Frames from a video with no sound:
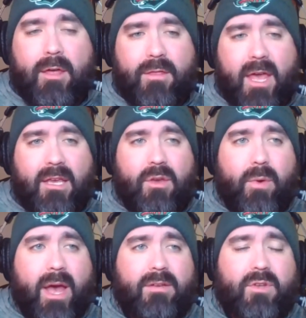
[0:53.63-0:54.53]
Thank you,
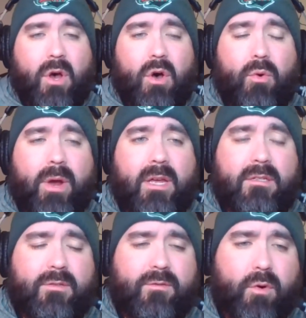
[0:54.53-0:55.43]
as
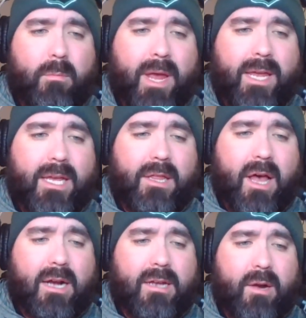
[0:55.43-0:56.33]
always, for making
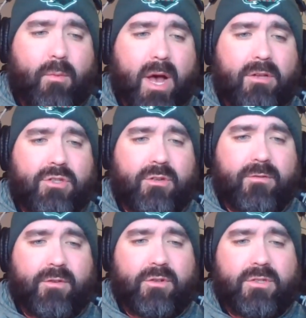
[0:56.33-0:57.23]
Locked On Wild your
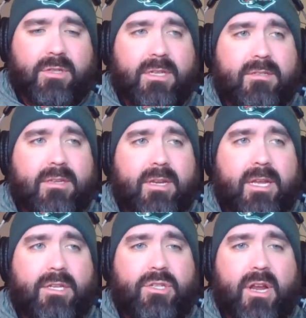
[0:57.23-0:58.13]
first listen
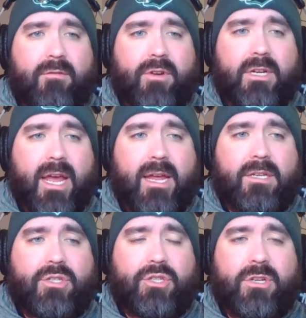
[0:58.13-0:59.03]
each and every day.
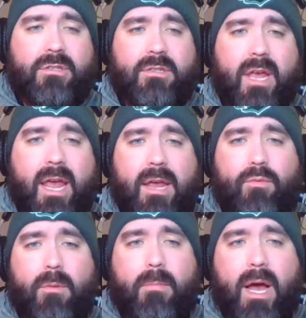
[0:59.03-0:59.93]
Just a
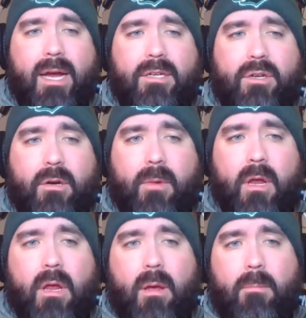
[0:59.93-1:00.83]
reminder,
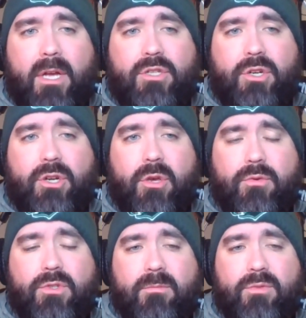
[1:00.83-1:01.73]
make sure you
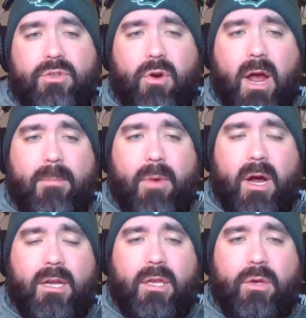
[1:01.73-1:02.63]
subscribe
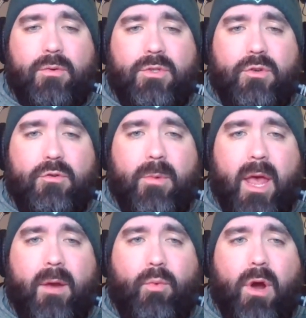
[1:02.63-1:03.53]
on YouTube
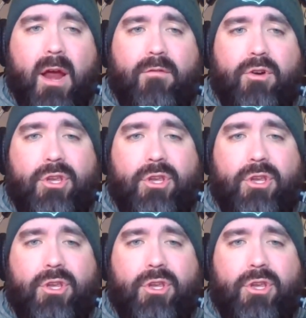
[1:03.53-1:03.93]
and wherever